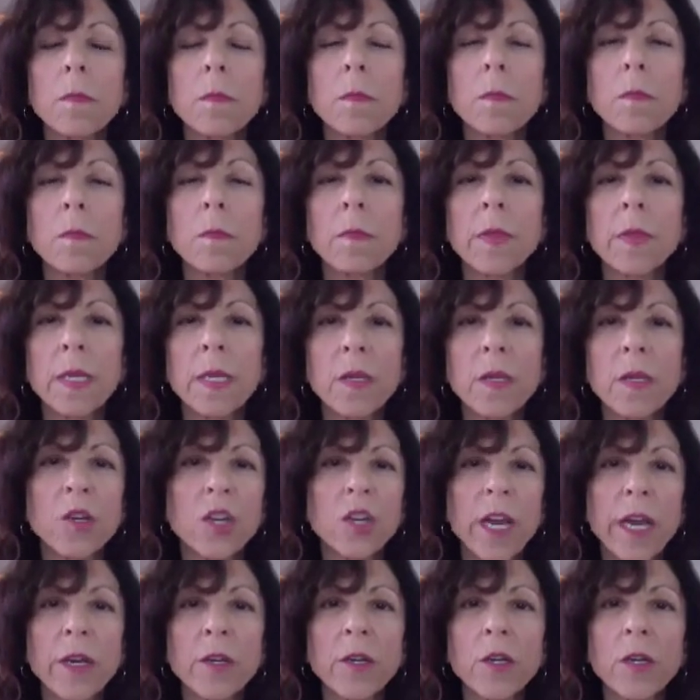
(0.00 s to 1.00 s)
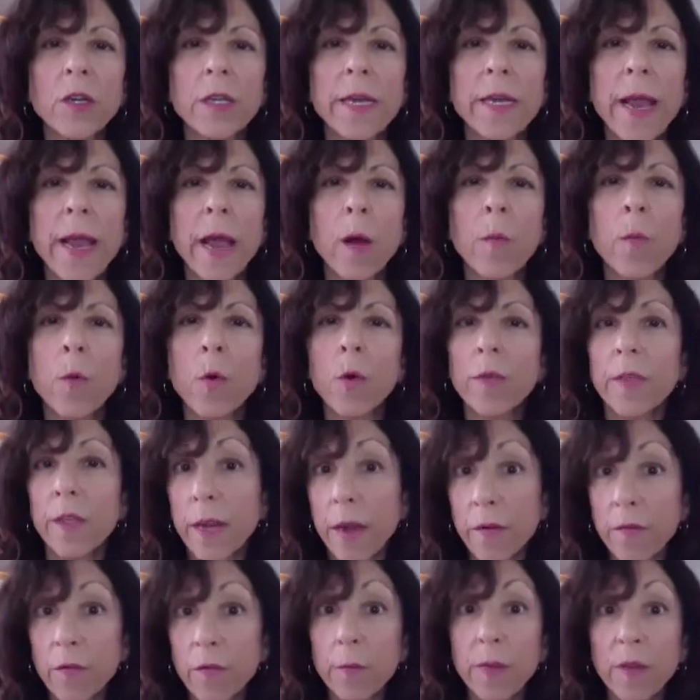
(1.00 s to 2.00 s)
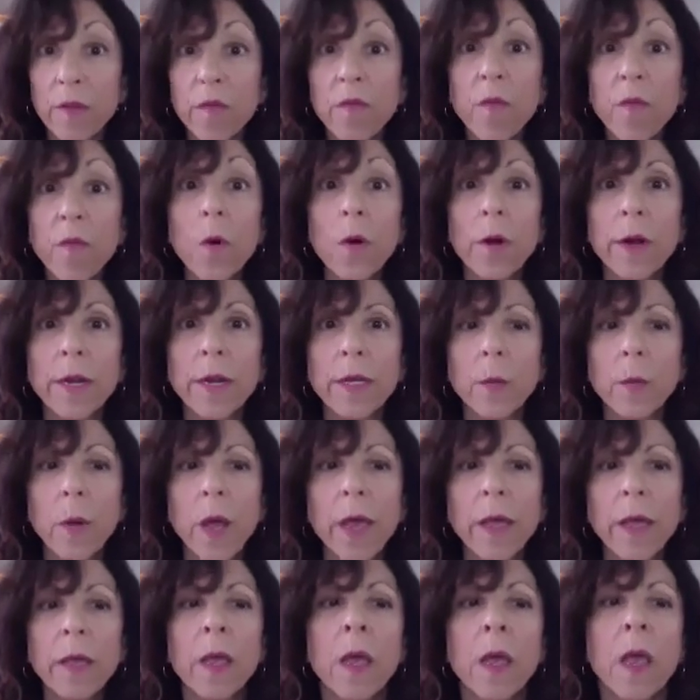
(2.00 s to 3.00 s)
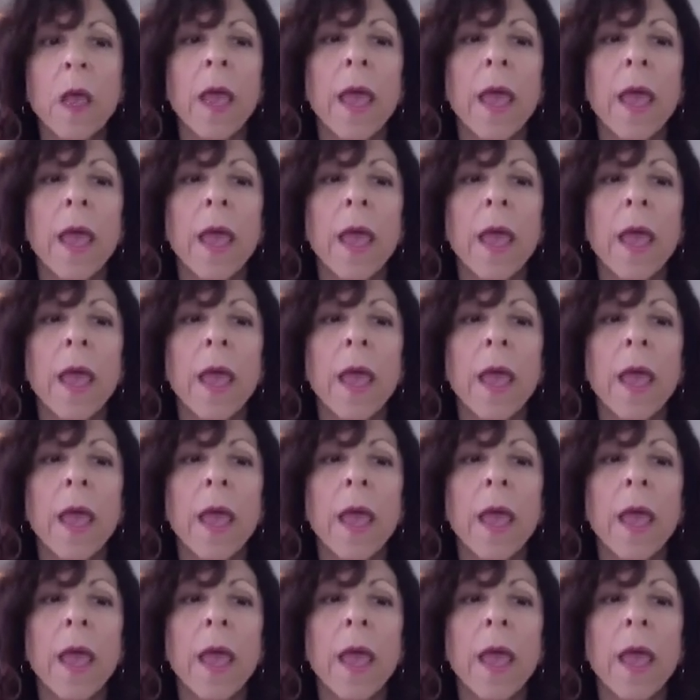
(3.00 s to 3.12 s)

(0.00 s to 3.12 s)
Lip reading: these changes now more than ever before anyway,